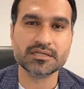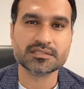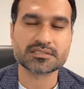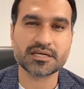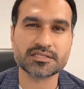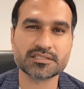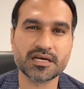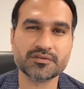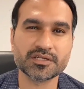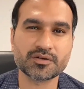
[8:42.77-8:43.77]
states
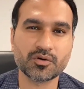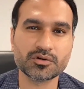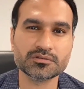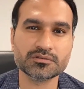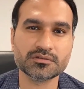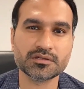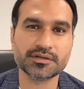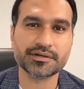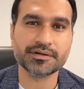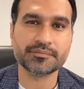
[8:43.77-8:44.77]
have their own
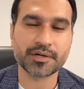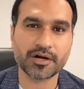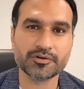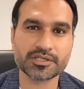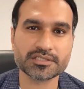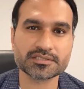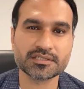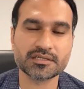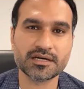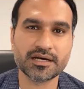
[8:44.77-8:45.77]
priorities,
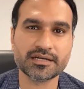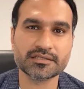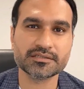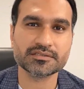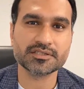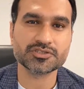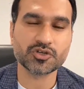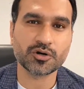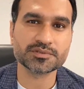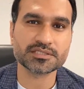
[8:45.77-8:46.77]
and the
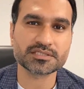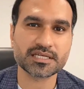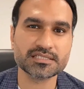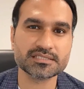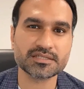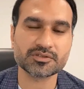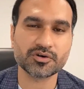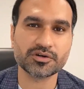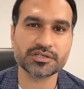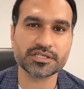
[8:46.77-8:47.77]
Jobs and Skills
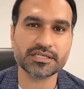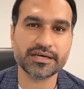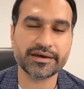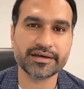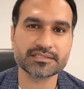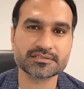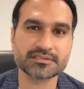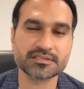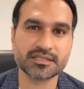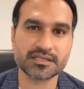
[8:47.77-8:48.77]
Authority has
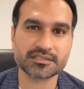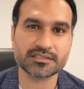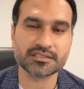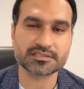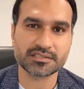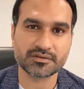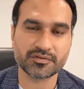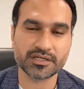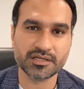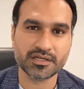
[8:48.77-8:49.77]
conducted a
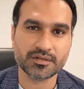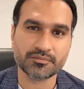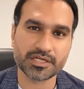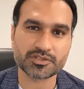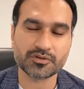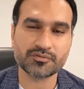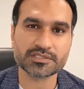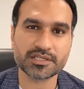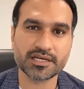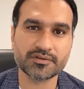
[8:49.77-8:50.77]
survey based on
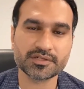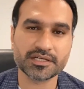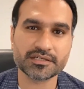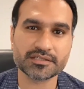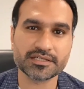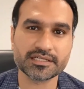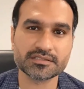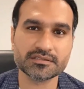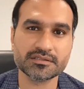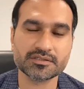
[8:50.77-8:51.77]
which they have created
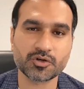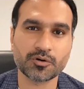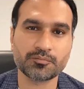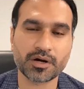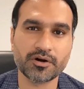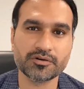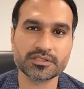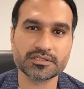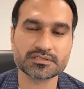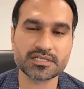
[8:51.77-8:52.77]
that top
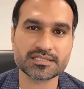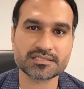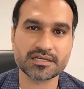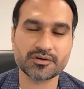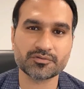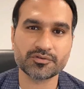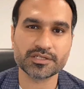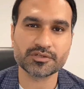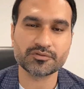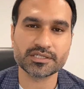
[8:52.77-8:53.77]
priorities list of
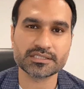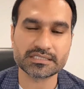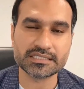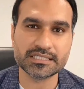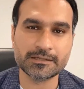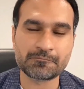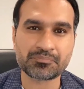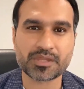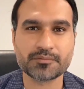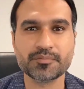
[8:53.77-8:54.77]
2023.
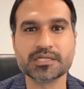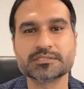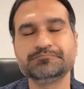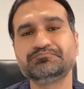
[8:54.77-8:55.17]
But